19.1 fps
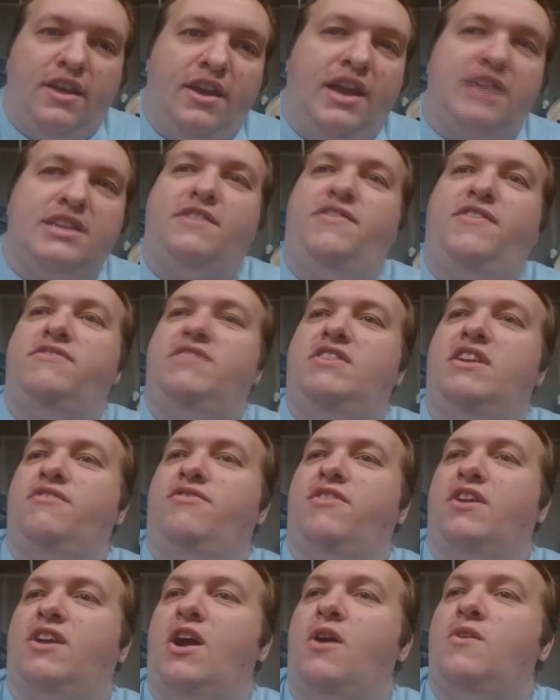Because a
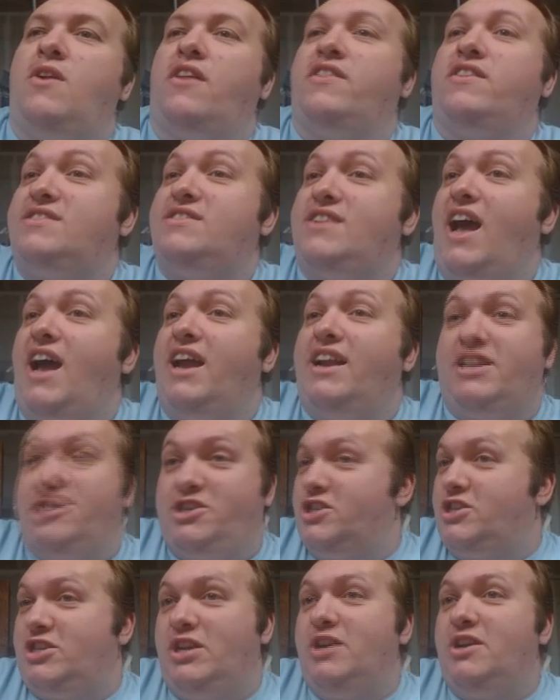15-foot cone on the side is
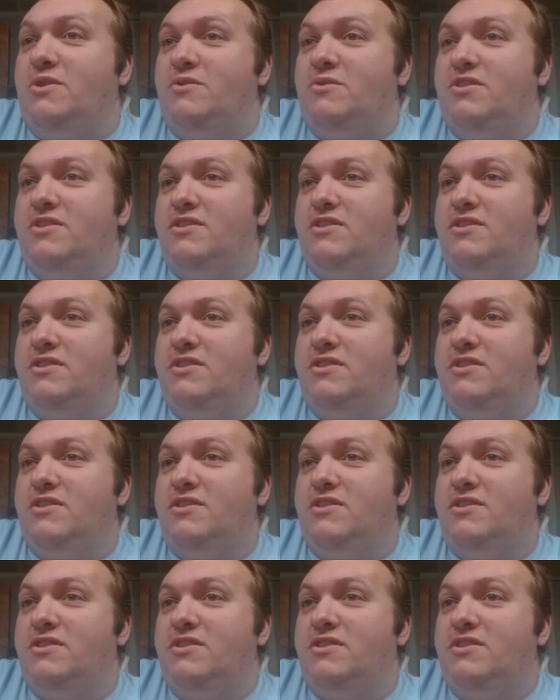just 2.